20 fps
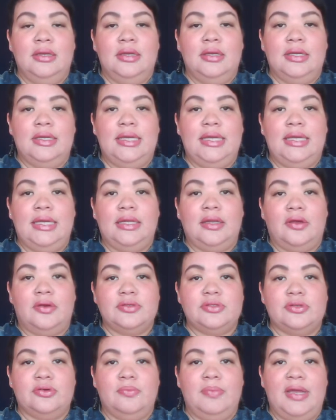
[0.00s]

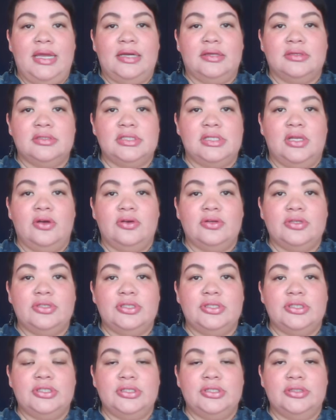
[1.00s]
kilos or pounds
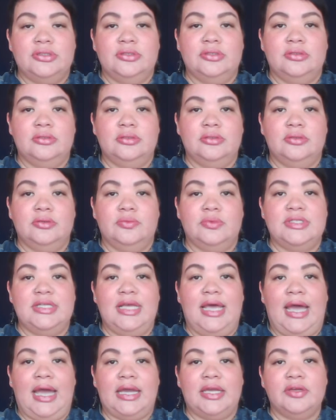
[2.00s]
lost
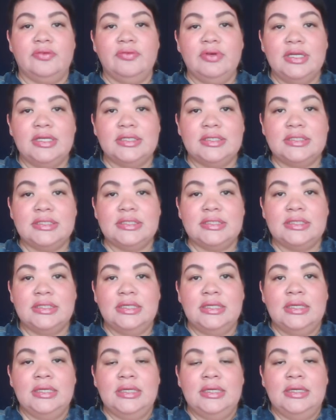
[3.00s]
was accurate,
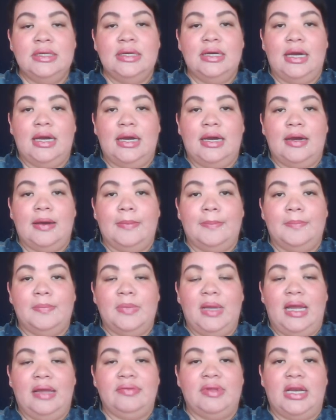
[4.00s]

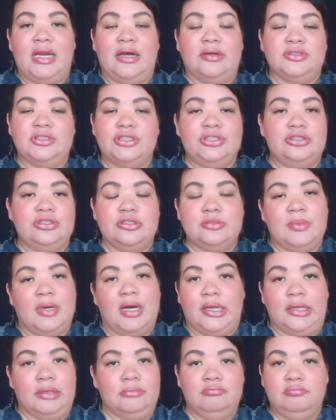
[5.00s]
and then I'll just use
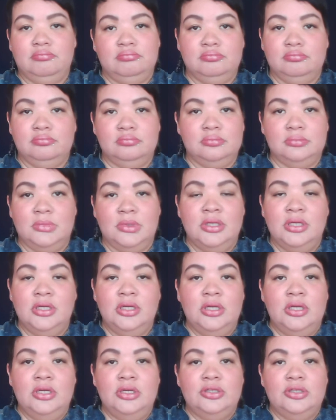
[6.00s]
my
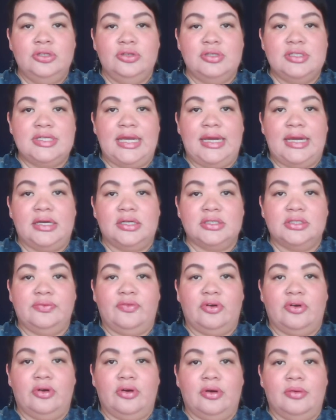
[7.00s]
new scales
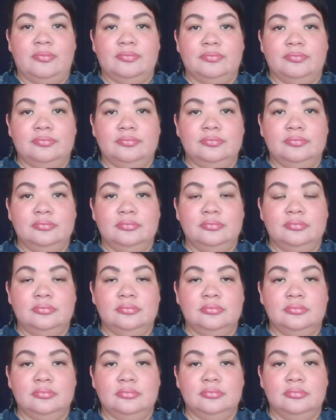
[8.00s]
from
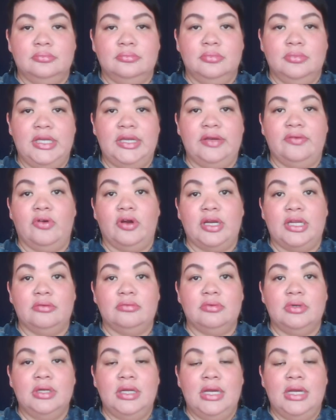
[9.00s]
here on in.